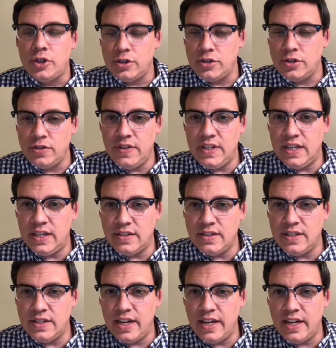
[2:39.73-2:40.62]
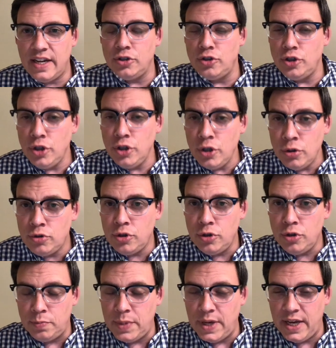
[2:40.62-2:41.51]
Church of the Annunciation's
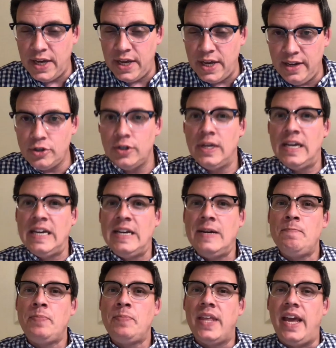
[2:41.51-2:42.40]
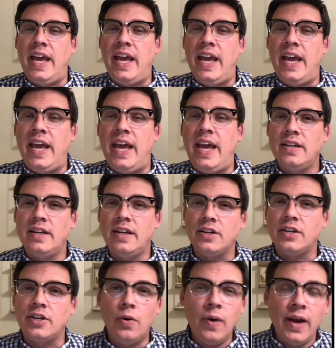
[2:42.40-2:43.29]
YouTube page.
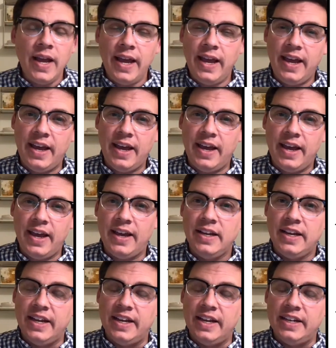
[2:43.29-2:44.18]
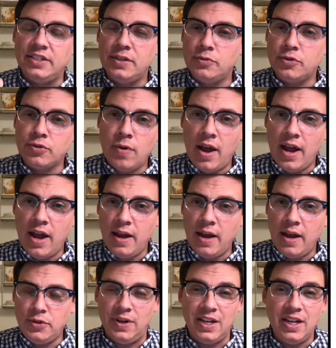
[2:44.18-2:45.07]
And go ahead and
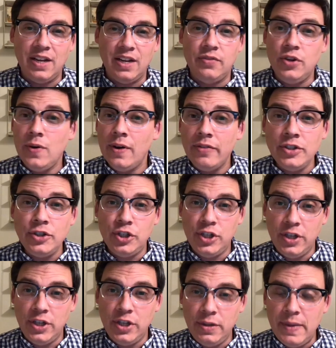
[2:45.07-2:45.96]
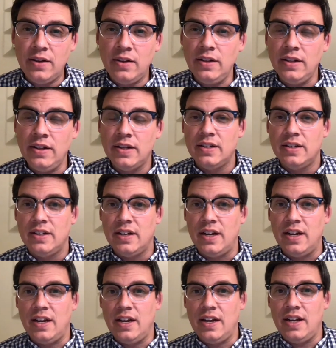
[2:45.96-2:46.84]
subscribe to it. If you have a Gmail
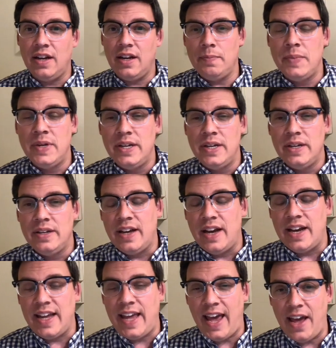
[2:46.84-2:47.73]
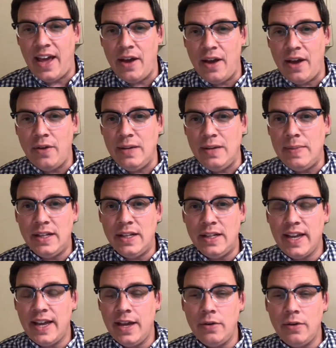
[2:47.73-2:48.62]
email
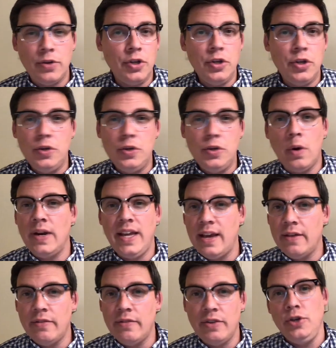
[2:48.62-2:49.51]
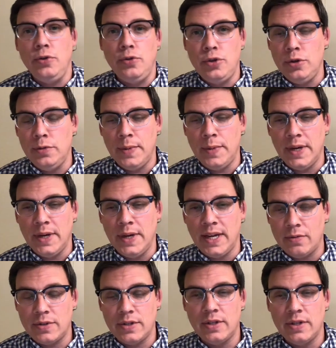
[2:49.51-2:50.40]
account, you already have a YouTube
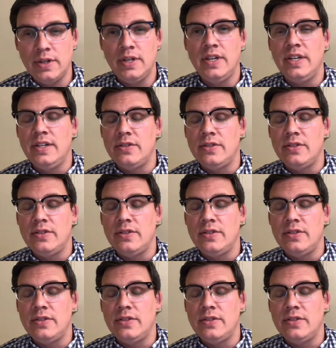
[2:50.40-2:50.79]
account.